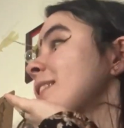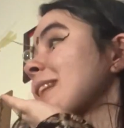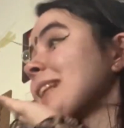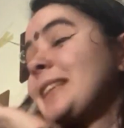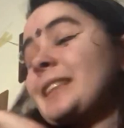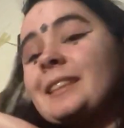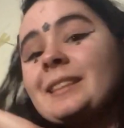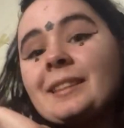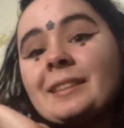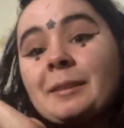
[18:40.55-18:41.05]

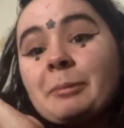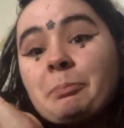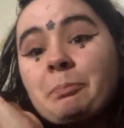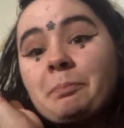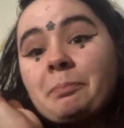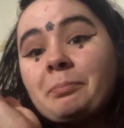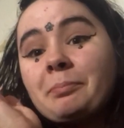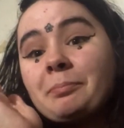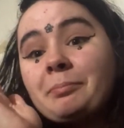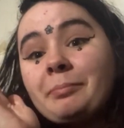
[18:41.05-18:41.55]
that's
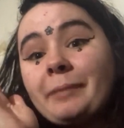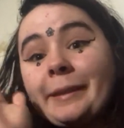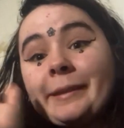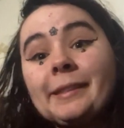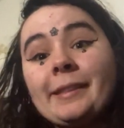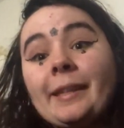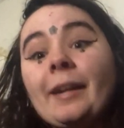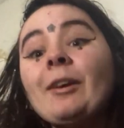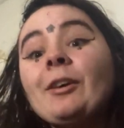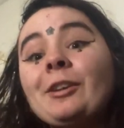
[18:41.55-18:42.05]

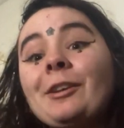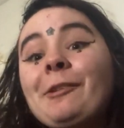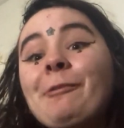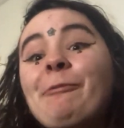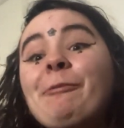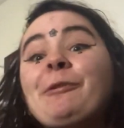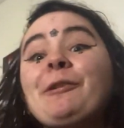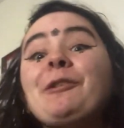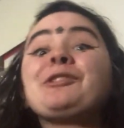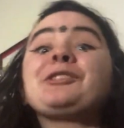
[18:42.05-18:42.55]
that's the
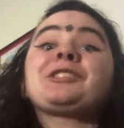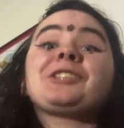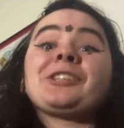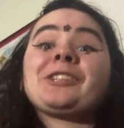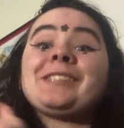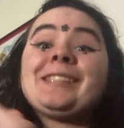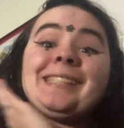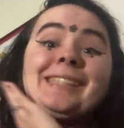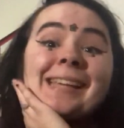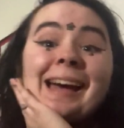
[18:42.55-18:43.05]

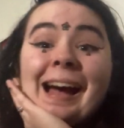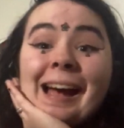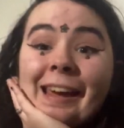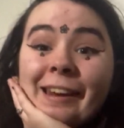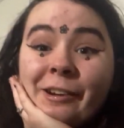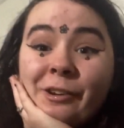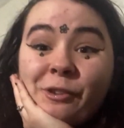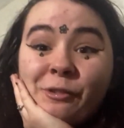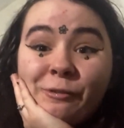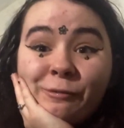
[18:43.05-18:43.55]
unfiltered
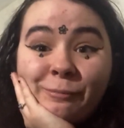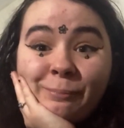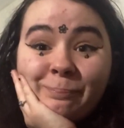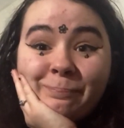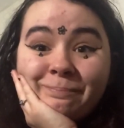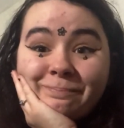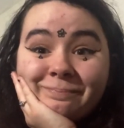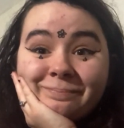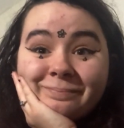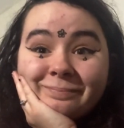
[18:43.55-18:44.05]
side of
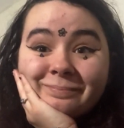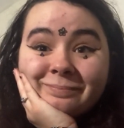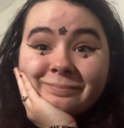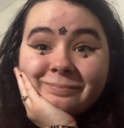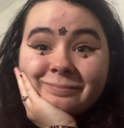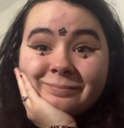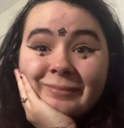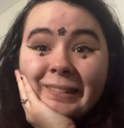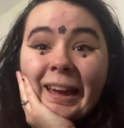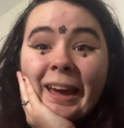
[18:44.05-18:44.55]

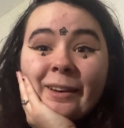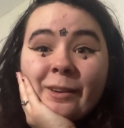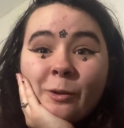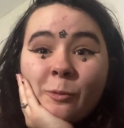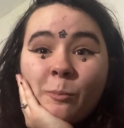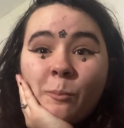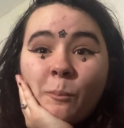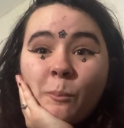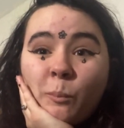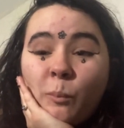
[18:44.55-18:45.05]

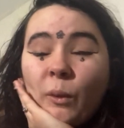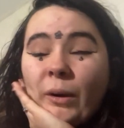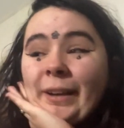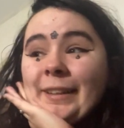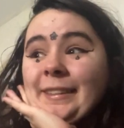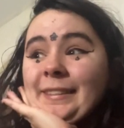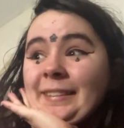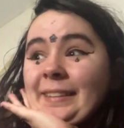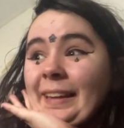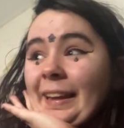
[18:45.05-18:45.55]
what
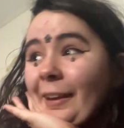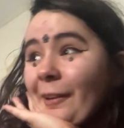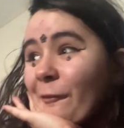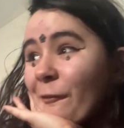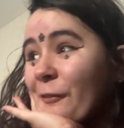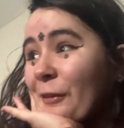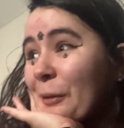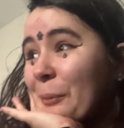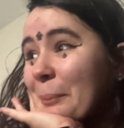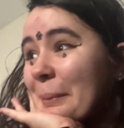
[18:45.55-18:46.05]
it's like
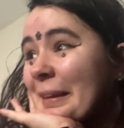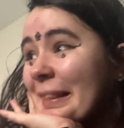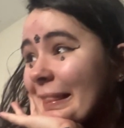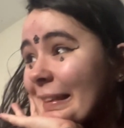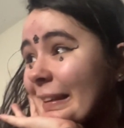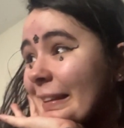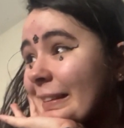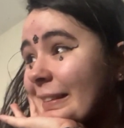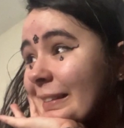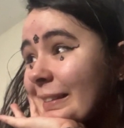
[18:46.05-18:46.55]
filming
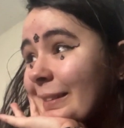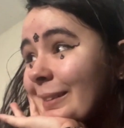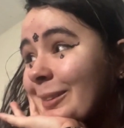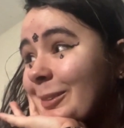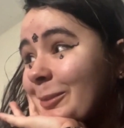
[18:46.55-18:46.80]
this.